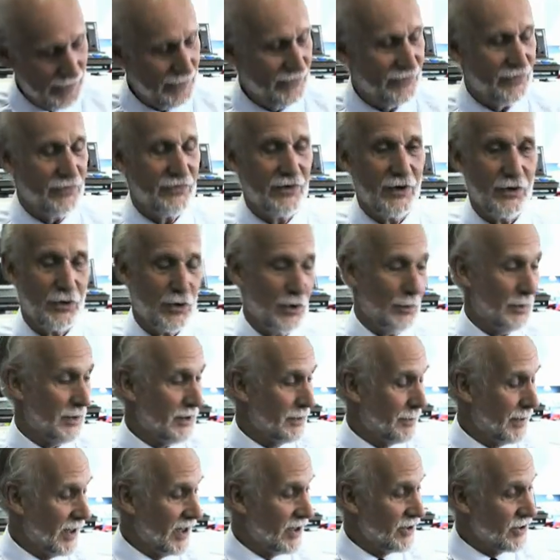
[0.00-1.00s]
photocopy
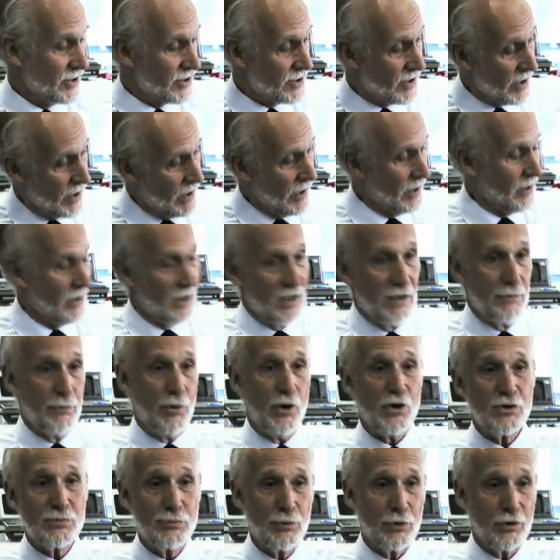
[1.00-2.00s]
the pages.
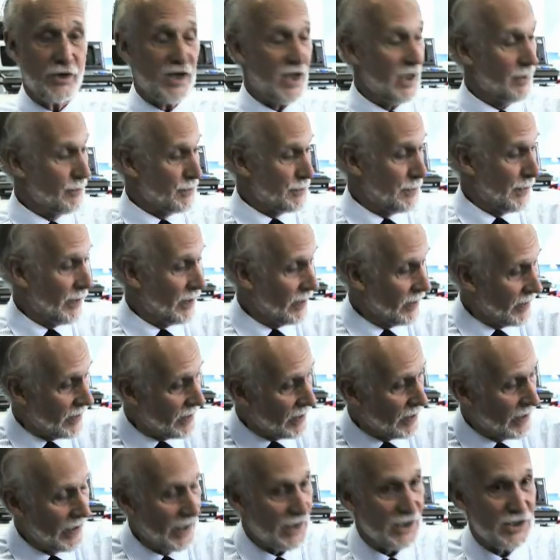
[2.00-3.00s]
Postboy comes by,
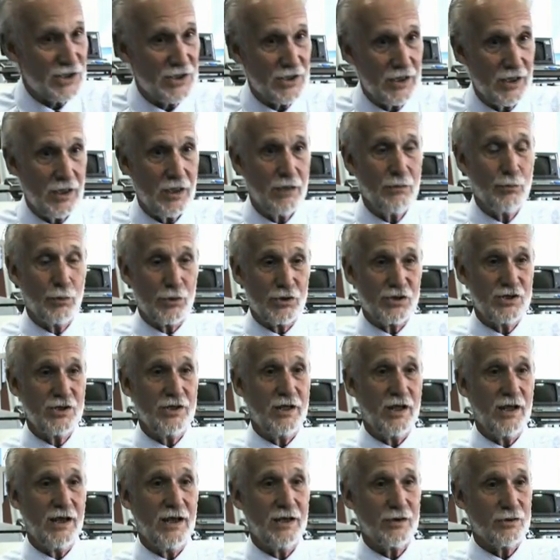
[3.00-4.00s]
collects what's in
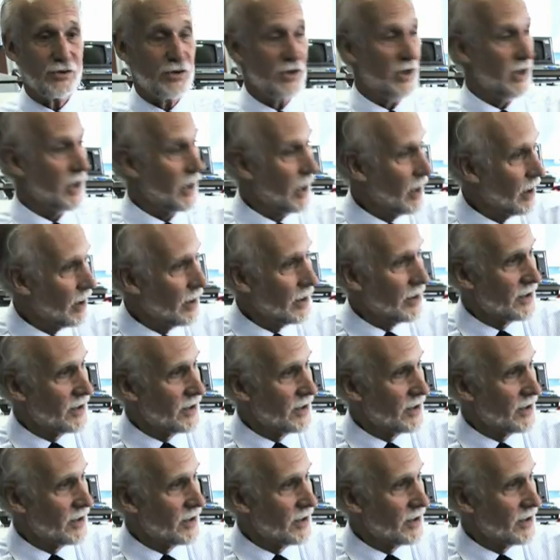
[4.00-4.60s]
the out tray,